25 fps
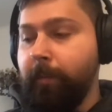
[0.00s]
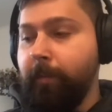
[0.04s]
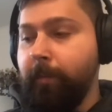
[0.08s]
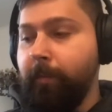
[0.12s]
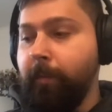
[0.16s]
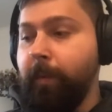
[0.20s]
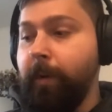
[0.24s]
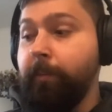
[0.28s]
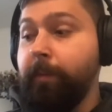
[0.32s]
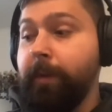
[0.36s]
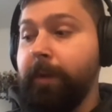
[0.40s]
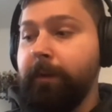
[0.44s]

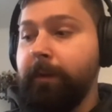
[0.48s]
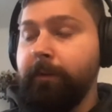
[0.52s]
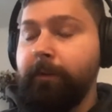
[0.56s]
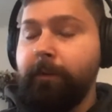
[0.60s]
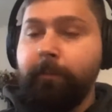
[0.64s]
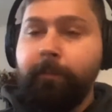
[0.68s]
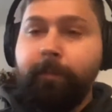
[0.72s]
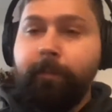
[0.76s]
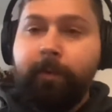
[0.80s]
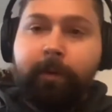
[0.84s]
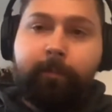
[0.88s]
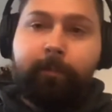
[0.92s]
when we get to the
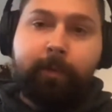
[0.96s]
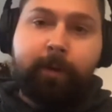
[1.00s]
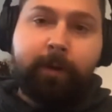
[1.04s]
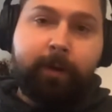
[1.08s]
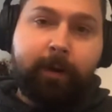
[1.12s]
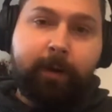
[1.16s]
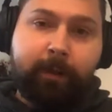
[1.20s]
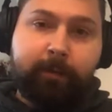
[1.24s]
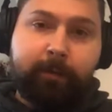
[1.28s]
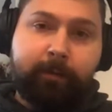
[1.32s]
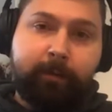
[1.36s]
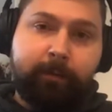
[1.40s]
point
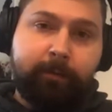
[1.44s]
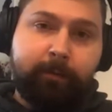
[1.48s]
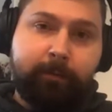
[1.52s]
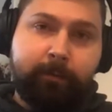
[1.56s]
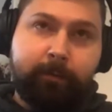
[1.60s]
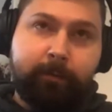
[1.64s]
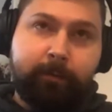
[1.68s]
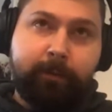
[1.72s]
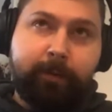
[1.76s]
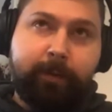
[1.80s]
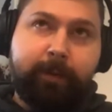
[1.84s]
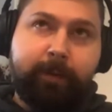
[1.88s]
where I think
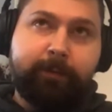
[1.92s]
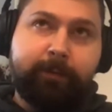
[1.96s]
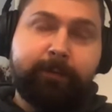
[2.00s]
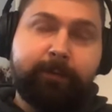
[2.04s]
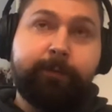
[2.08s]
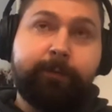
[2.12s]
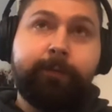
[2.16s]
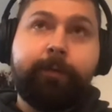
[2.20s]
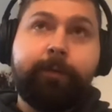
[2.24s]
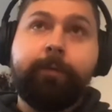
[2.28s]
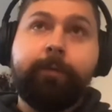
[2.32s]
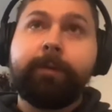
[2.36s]

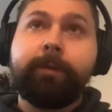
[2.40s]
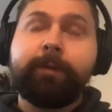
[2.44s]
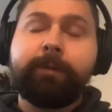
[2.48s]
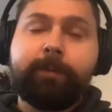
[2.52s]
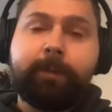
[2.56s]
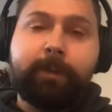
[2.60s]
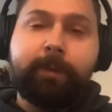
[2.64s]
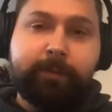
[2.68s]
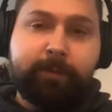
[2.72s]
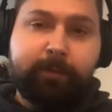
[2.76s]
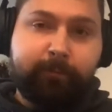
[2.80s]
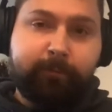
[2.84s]
it's too
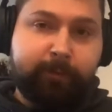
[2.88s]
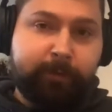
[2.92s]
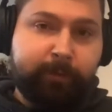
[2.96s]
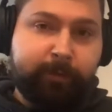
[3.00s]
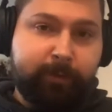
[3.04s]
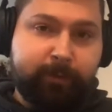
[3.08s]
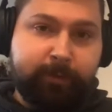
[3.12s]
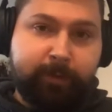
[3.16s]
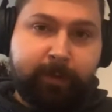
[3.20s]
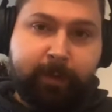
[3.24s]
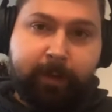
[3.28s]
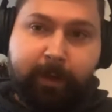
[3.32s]
expensive to
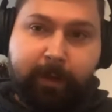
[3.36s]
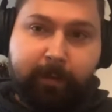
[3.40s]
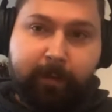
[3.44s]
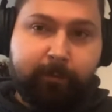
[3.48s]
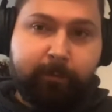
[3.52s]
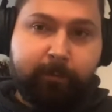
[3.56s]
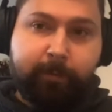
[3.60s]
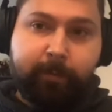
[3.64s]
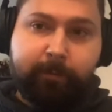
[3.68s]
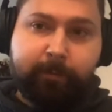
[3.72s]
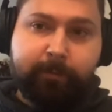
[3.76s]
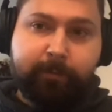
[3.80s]
just have
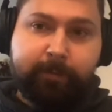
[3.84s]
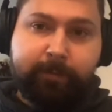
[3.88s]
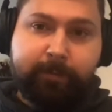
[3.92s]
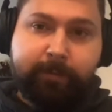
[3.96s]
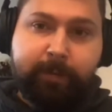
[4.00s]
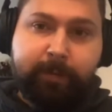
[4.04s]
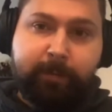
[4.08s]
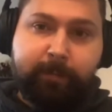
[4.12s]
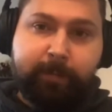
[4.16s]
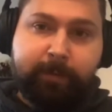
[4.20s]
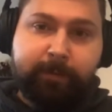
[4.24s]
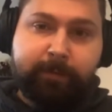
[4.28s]
a Postgres
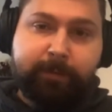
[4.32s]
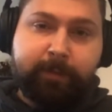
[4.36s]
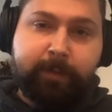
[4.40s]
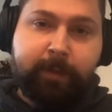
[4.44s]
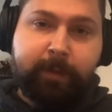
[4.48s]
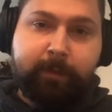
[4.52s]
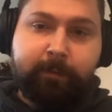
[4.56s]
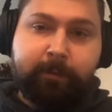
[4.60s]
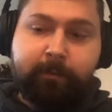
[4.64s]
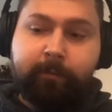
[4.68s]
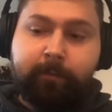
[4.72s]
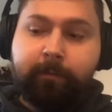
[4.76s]
database to
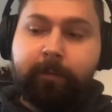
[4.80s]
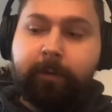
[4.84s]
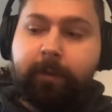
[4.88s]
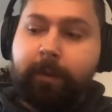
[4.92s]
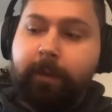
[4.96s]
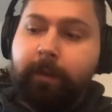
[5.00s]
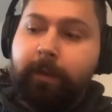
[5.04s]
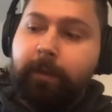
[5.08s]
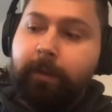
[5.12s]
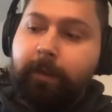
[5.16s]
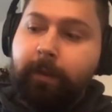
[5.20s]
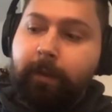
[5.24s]
handle,
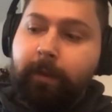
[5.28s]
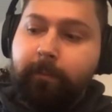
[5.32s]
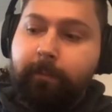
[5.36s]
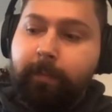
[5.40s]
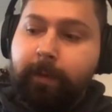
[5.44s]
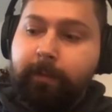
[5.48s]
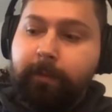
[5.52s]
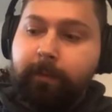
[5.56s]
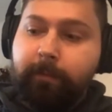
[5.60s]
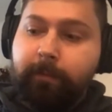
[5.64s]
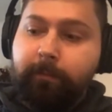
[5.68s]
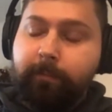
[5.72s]

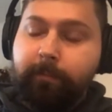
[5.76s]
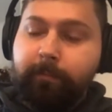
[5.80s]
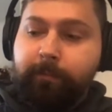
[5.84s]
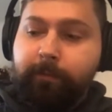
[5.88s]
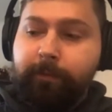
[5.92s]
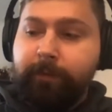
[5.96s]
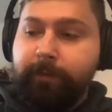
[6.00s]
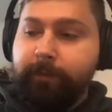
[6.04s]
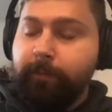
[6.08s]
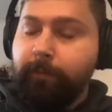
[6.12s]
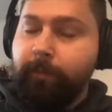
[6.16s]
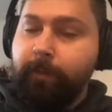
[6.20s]
I think
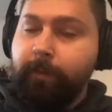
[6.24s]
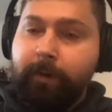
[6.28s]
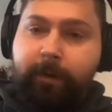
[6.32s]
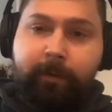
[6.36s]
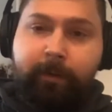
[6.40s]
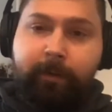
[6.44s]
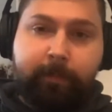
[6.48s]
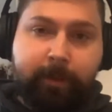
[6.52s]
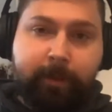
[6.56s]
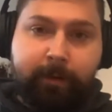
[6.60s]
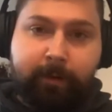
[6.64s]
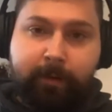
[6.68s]
just
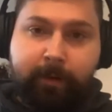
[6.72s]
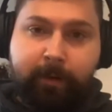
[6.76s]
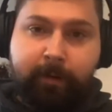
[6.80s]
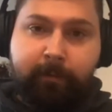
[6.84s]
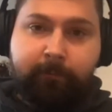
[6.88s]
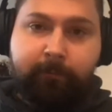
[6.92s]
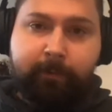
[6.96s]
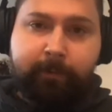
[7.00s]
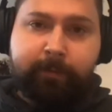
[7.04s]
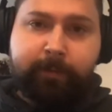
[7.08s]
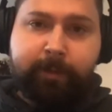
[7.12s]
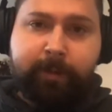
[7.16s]
querying metadata
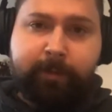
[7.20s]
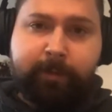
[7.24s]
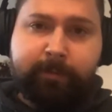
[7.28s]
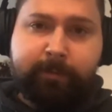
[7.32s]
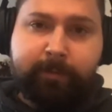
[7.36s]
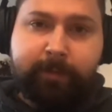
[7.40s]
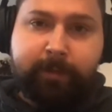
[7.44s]
for jobs